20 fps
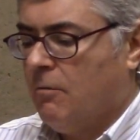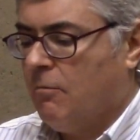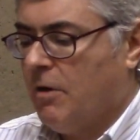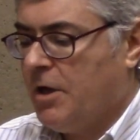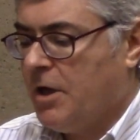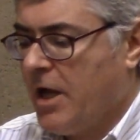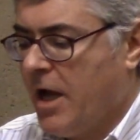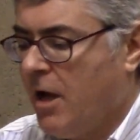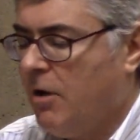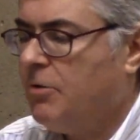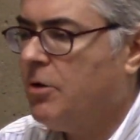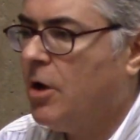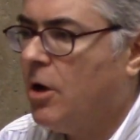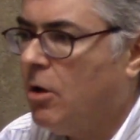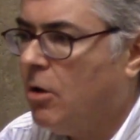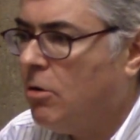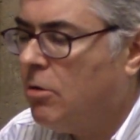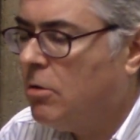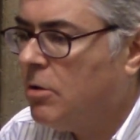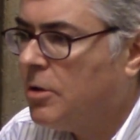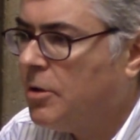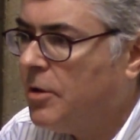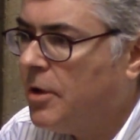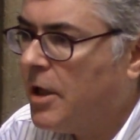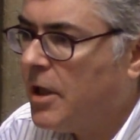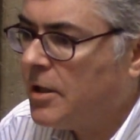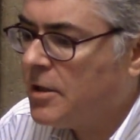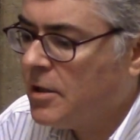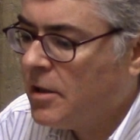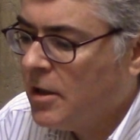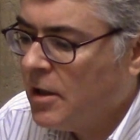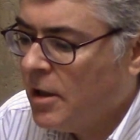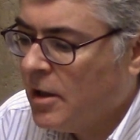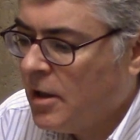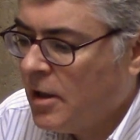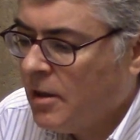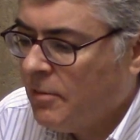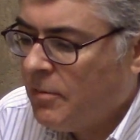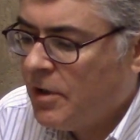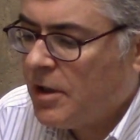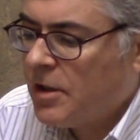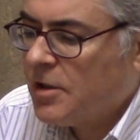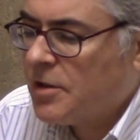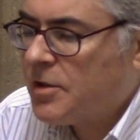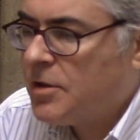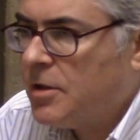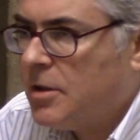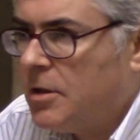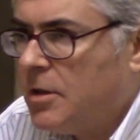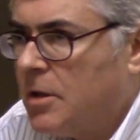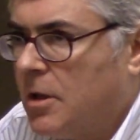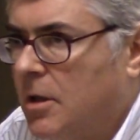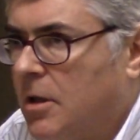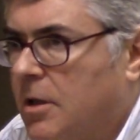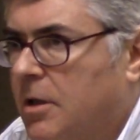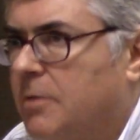We now know that, because the